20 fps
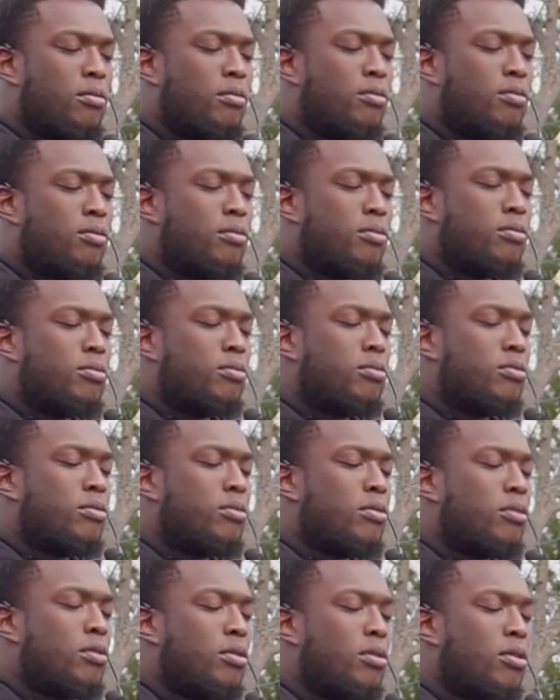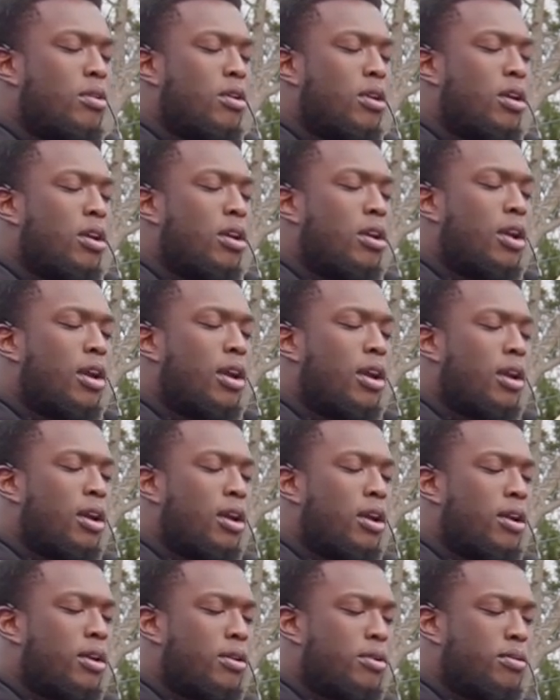
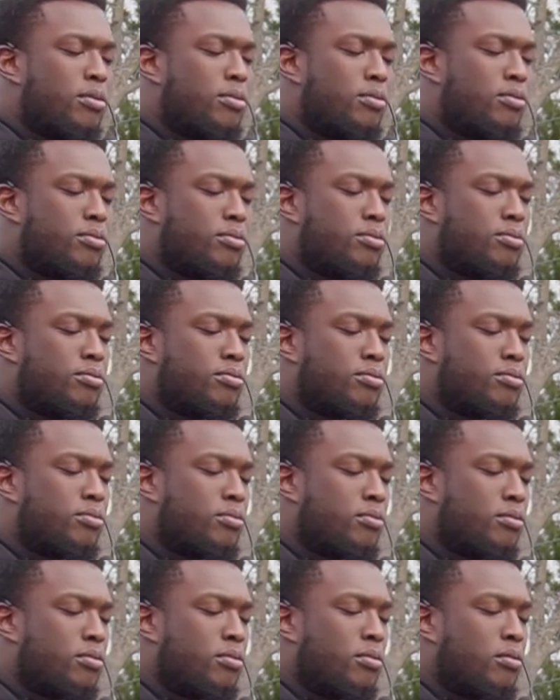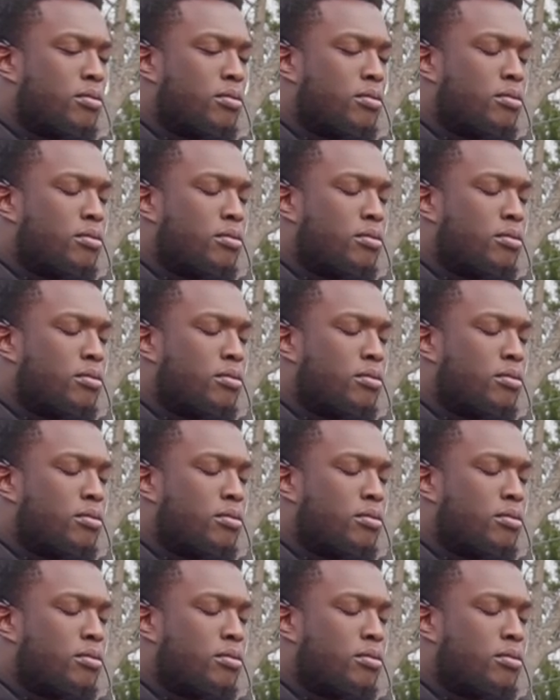No words are spoken by the person on screen.